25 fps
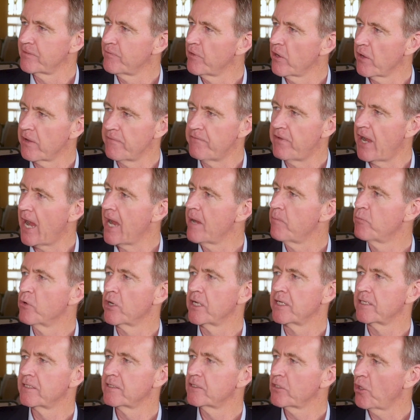is very
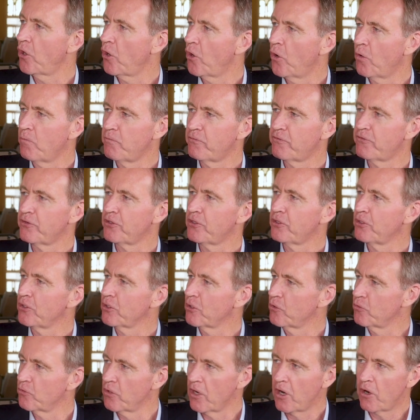vibrant, hopeful,
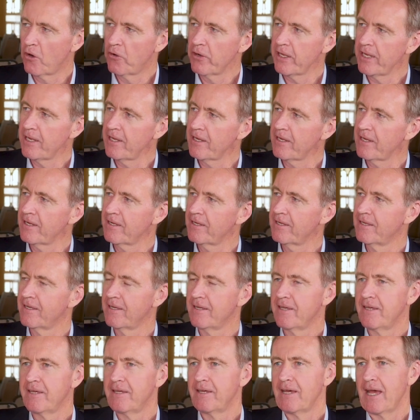growing.
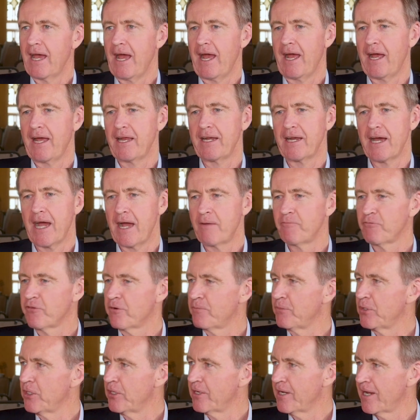And I'm
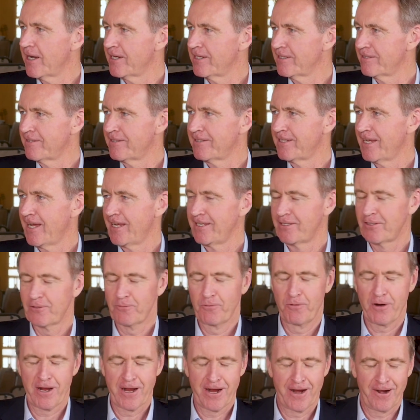from the United
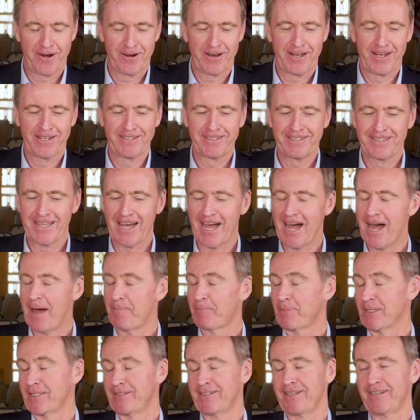States, where it's the
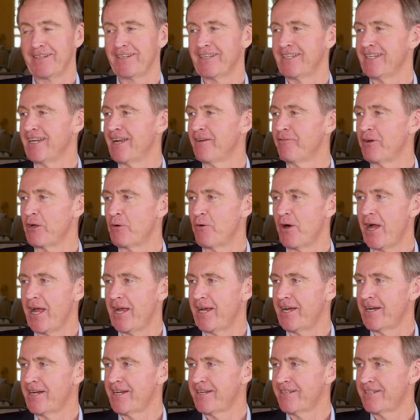opposite in every
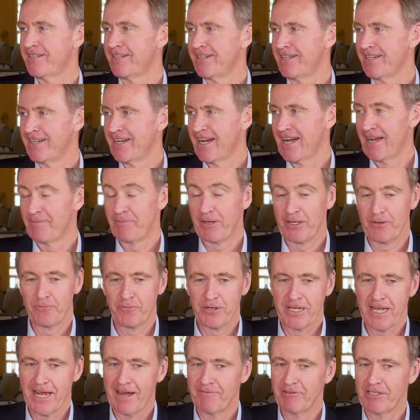way, huh? I mean,
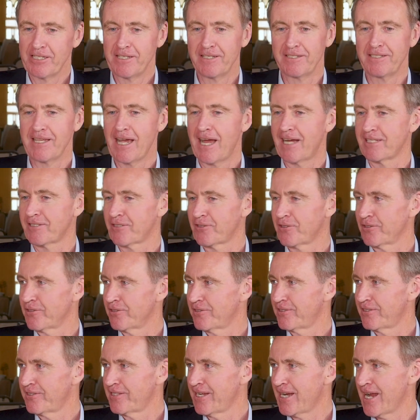we have a
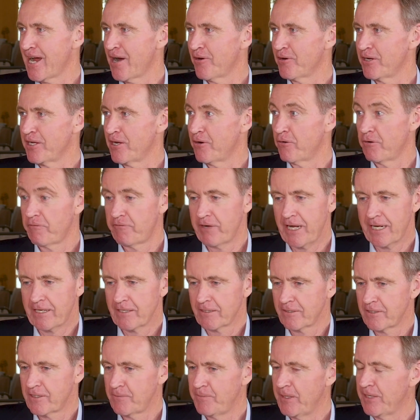disastrous scenario, if I
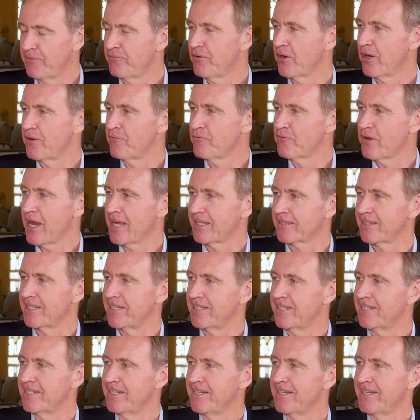can speak very frankly,